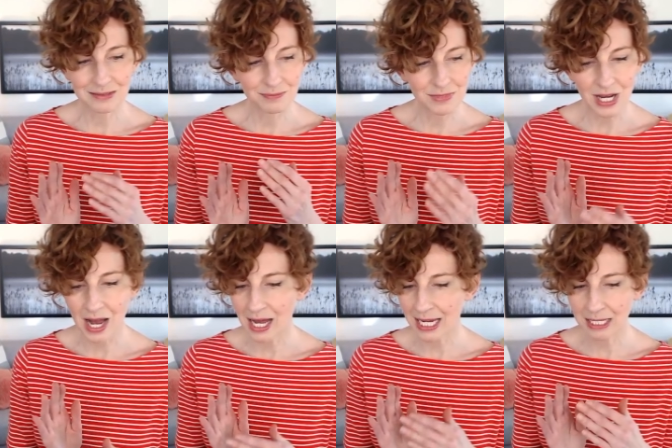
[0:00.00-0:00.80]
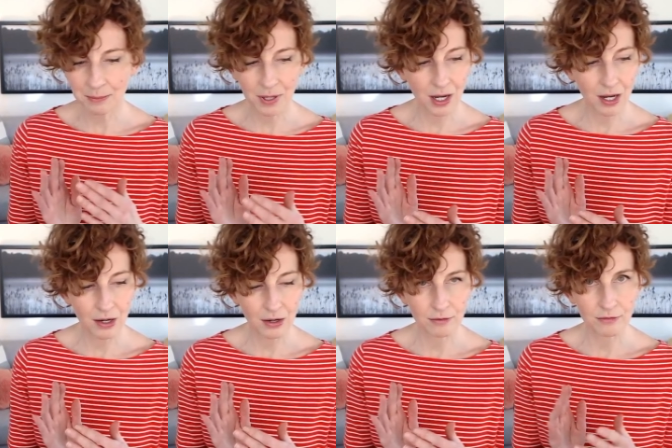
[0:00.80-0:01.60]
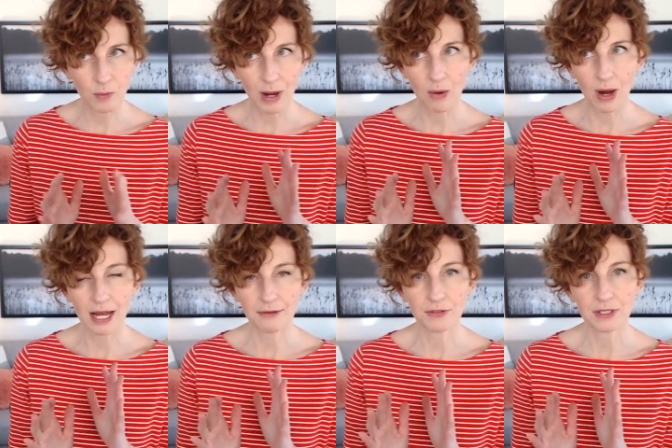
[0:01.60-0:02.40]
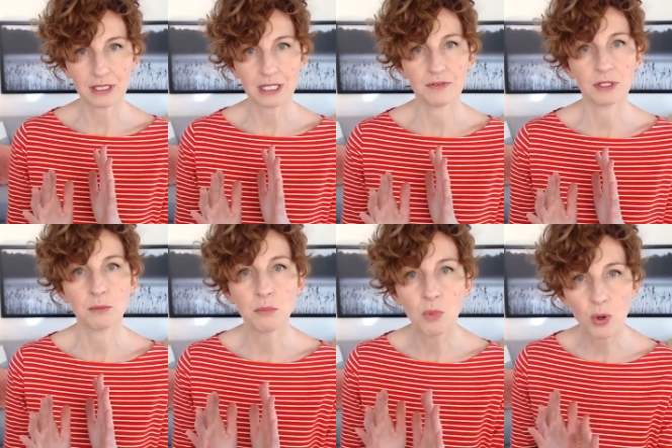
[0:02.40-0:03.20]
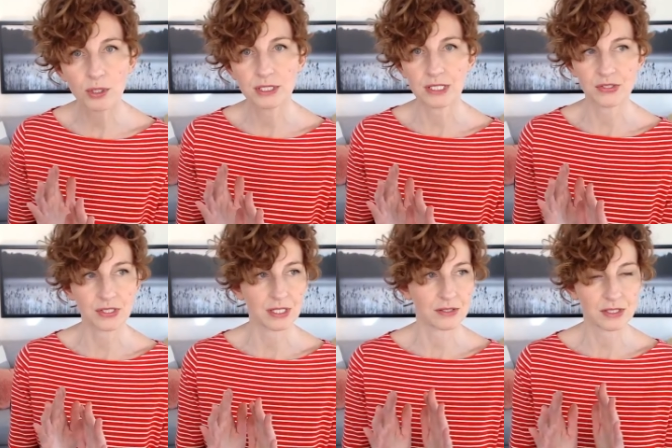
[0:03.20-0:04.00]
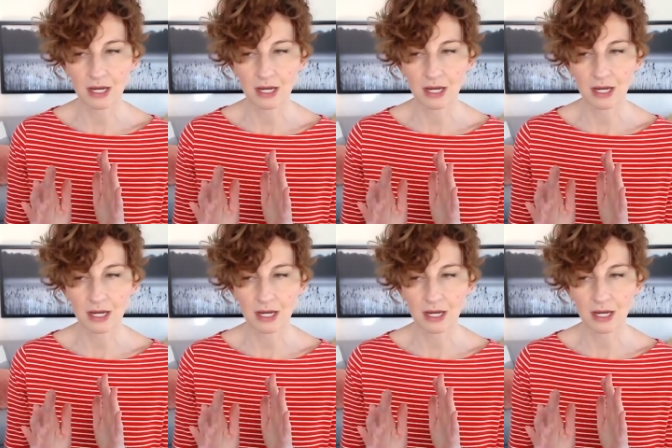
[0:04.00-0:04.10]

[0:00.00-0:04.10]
time of, wow, I feel even more distanced.